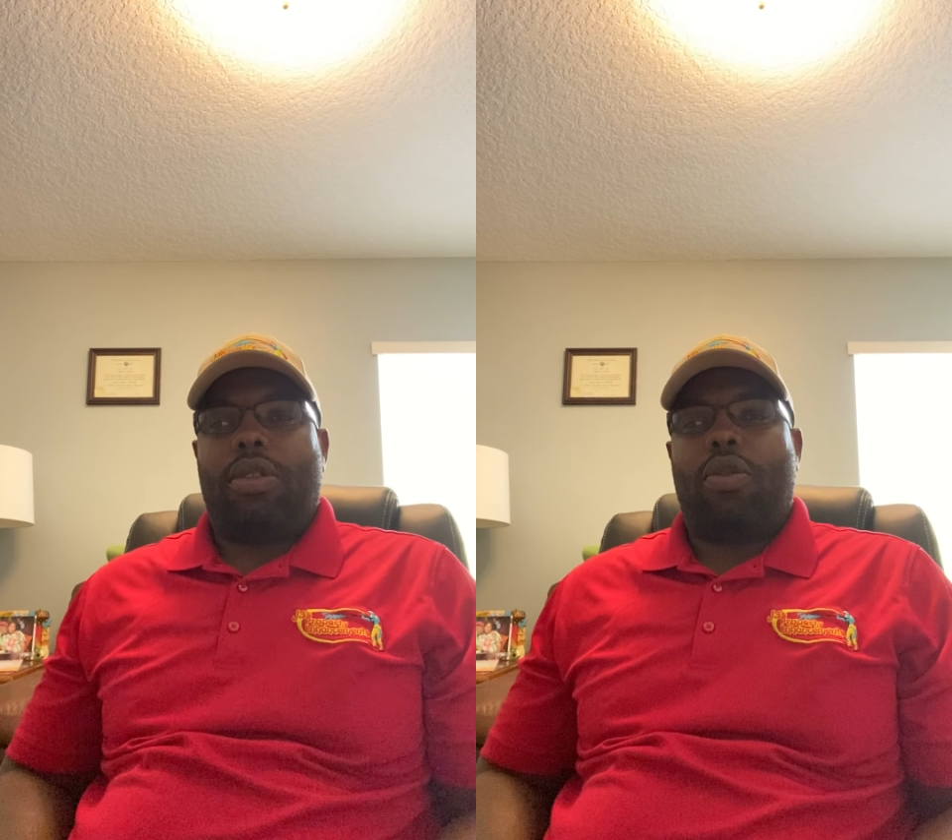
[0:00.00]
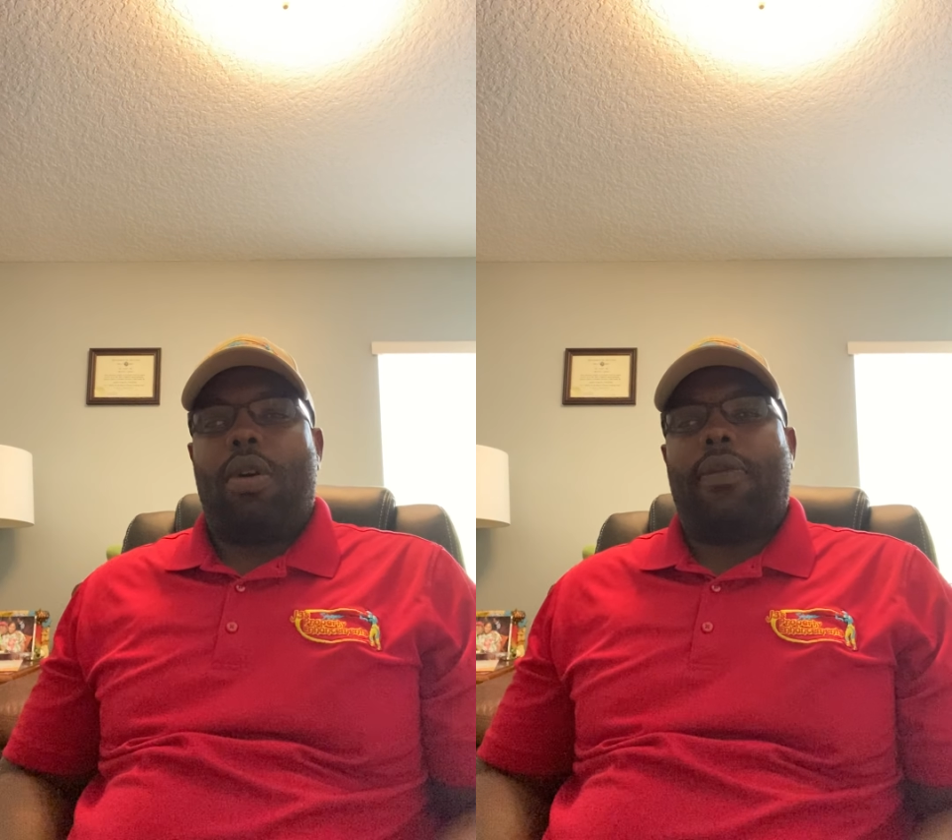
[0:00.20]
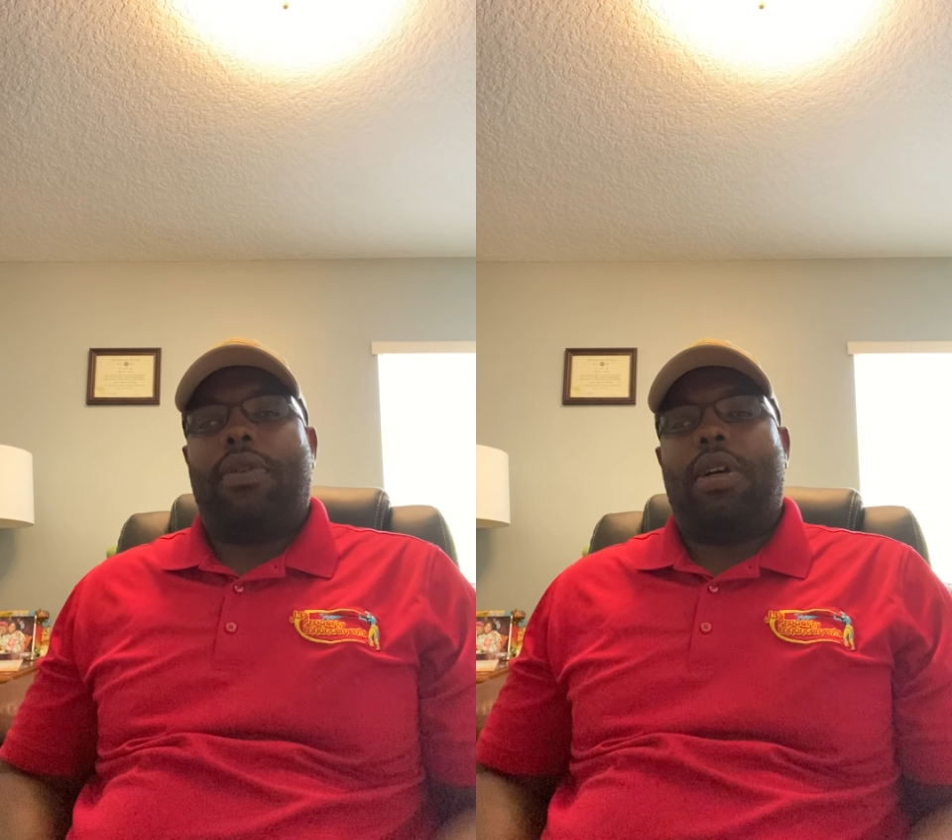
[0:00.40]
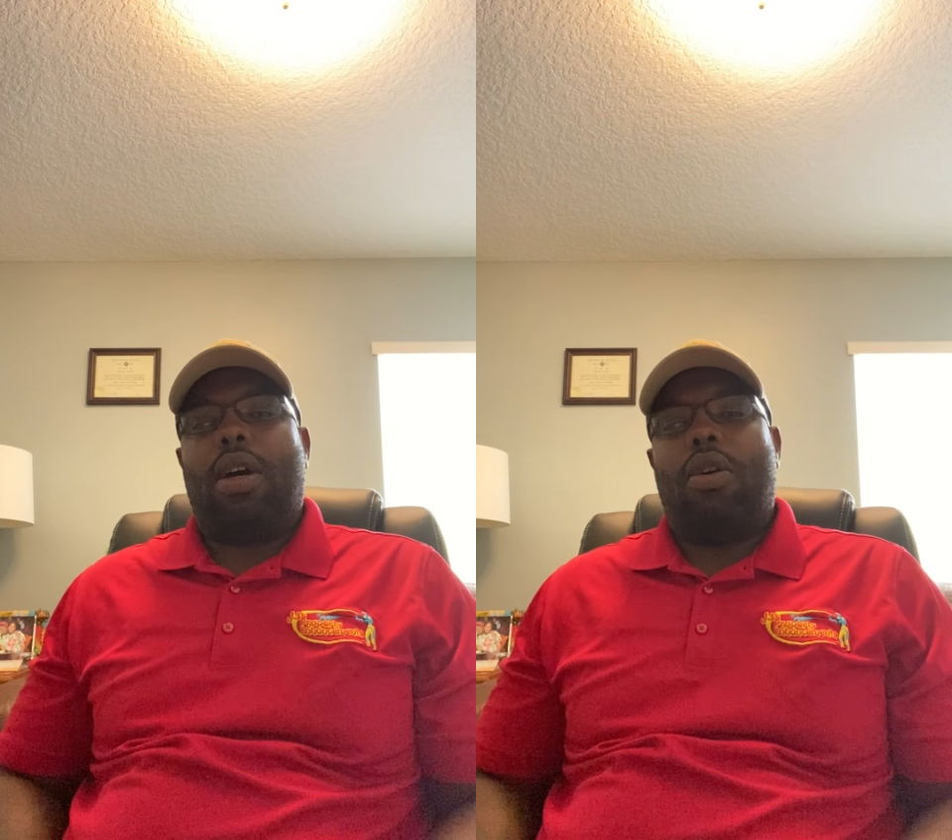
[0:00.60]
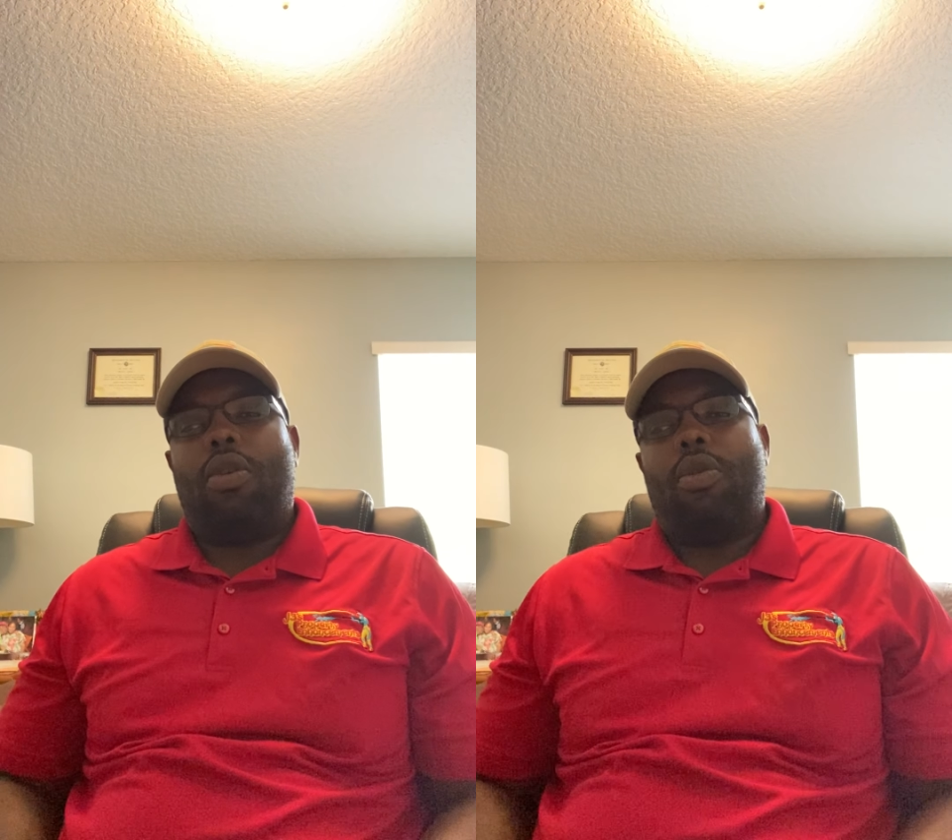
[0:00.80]
square foot
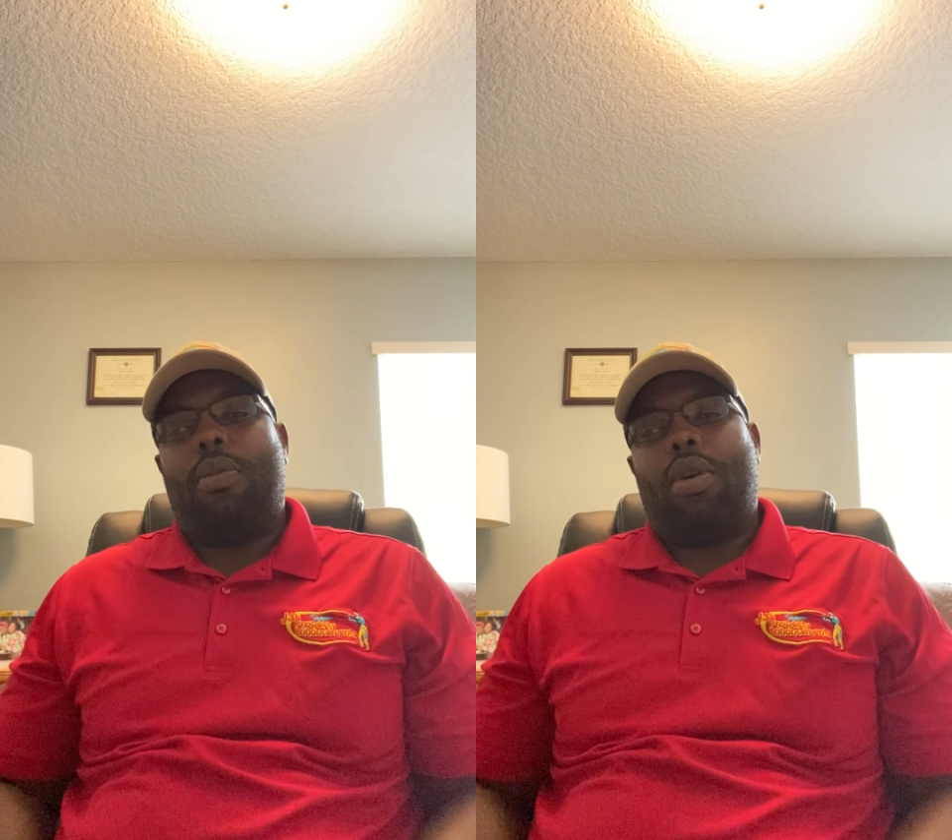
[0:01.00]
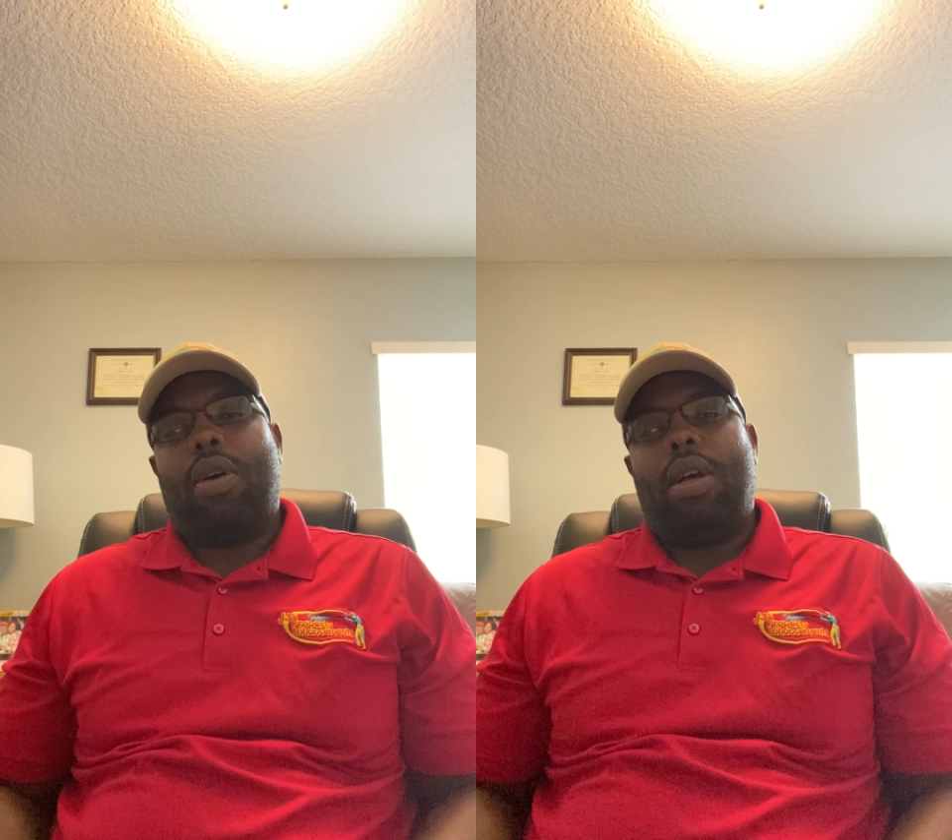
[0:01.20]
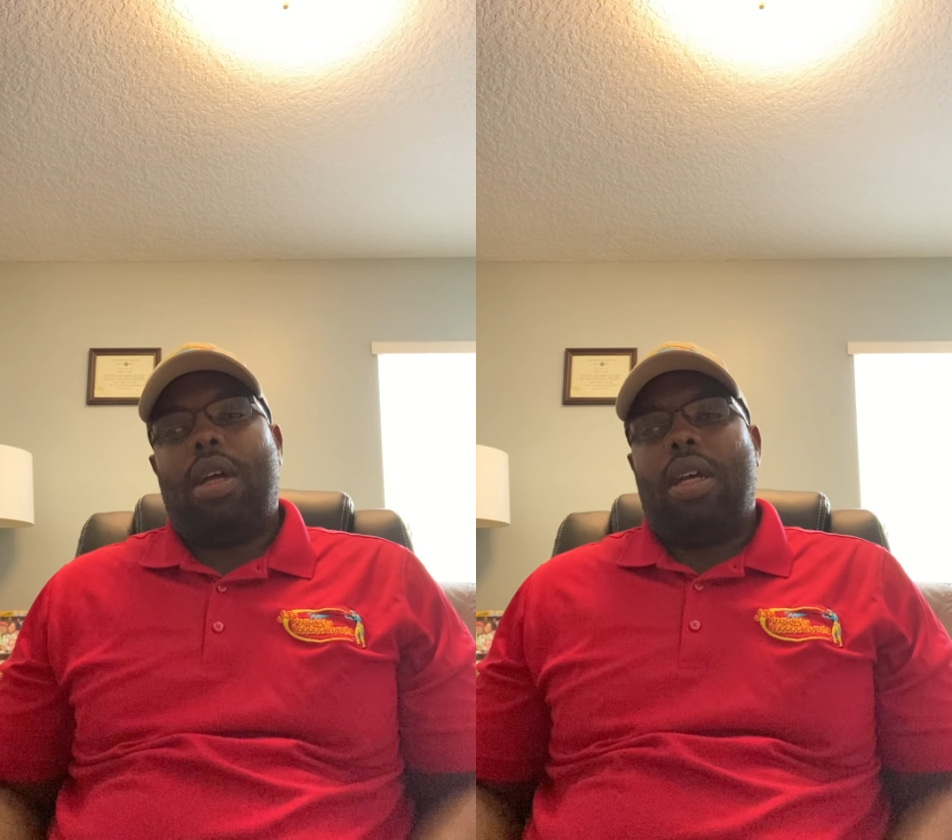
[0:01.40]
home or,